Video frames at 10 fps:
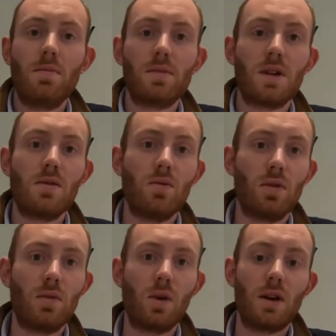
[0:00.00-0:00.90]
so
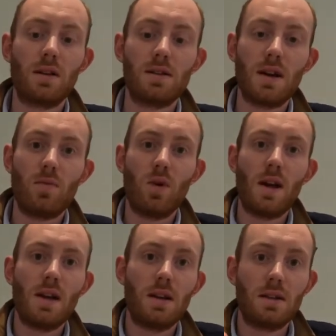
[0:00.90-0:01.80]
all of them work in the same
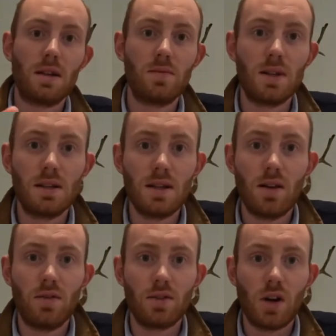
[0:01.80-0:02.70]
way in terms of they
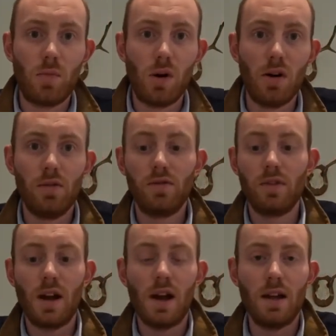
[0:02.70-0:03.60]
sit on top
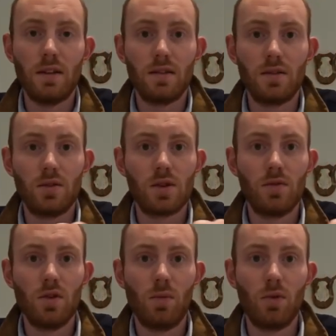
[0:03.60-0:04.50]
of your sort
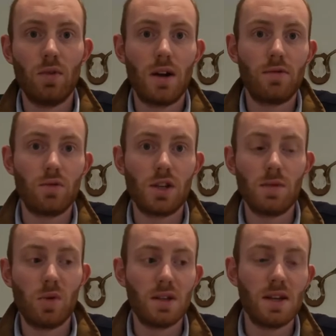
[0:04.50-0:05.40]
of normal rifle
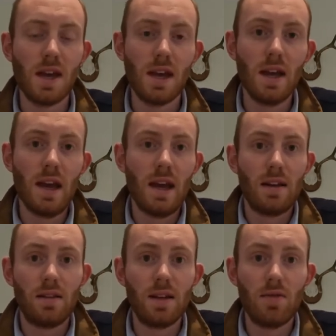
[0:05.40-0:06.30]
cheek piece here.
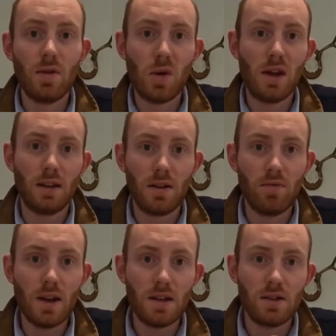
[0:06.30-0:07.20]
The theory being they
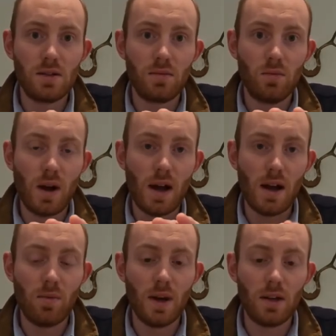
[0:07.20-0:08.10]
raise
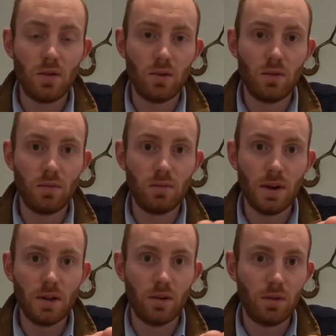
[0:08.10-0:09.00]
where
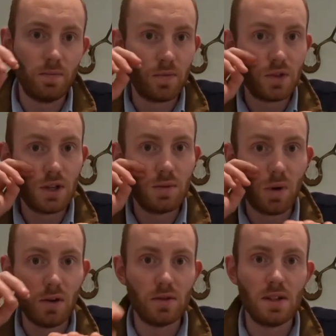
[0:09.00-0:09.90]
your
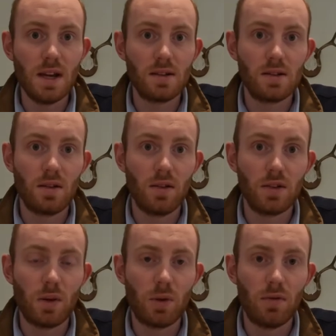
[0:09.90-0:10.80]
cheekbone sits on the
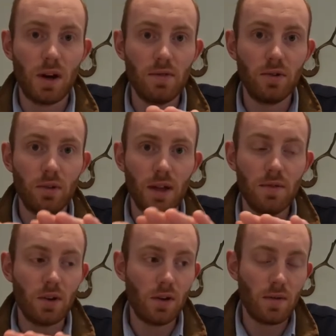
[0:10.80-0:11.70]
top of the rifle,
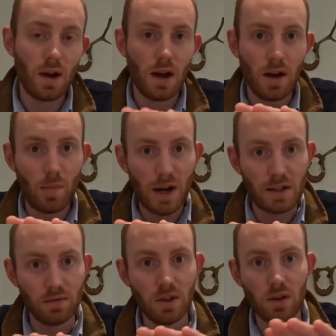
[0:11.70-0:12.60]
giving a
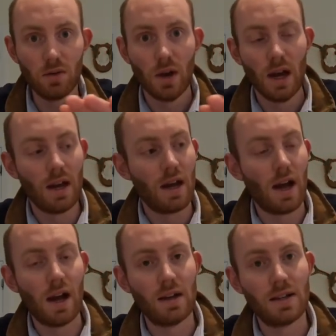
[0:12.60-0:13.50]
better view
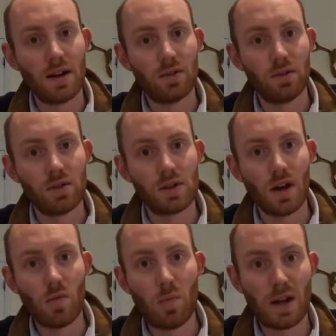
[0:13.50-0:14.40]
down through the
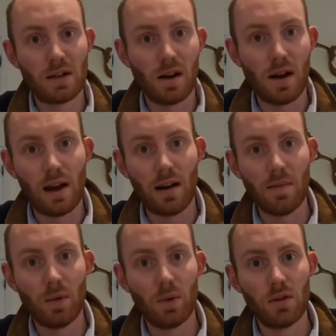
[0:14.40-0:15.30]
scope, better eye
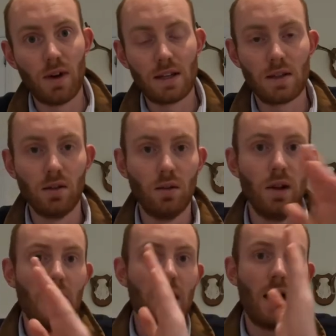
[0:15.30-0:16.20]
alignment with the
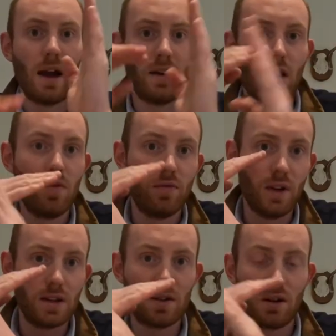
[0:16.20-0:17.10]
reticle, and
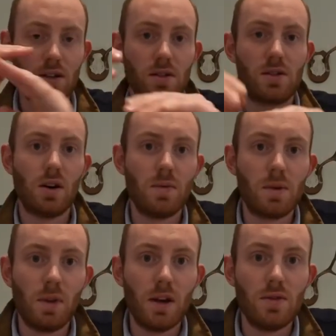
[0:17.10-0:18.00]
hopefully tries to stop
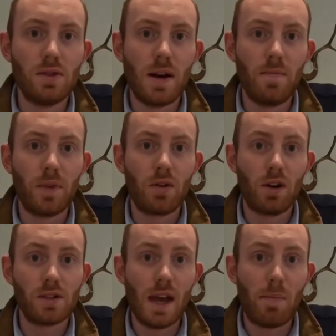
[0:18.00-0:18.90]
some of those
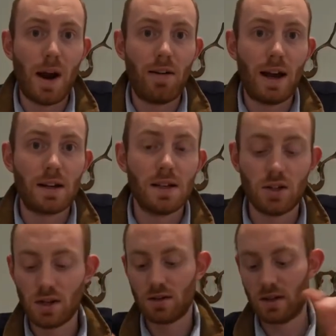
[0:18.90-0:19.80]
crosshair parallax
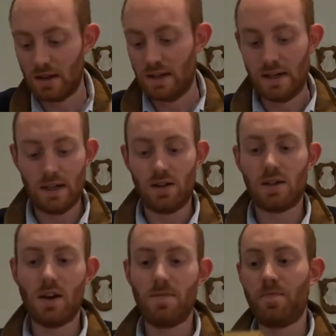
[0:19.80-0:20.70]
issues.
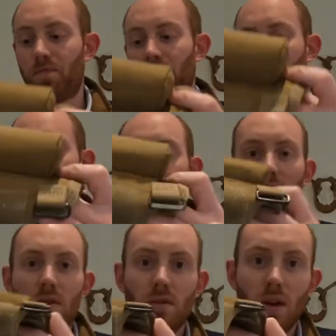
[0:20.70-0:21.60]
So
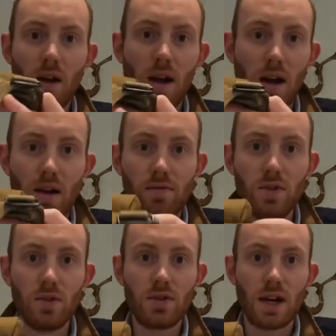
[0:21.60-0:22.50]

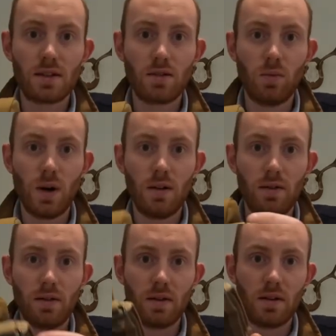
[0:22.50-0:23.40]
Voodoo Tactical
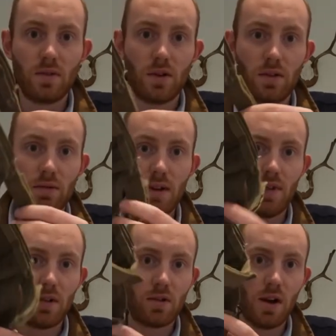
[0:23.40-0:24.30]
one, you've got three
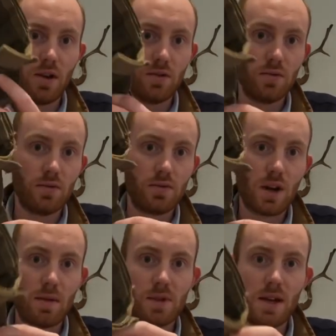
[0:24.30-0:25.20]
Velcro
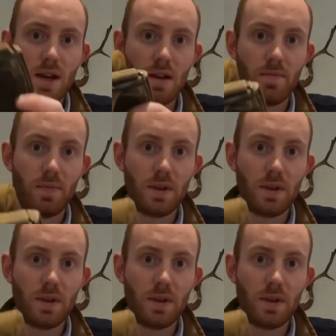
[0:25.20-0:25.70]
straps here,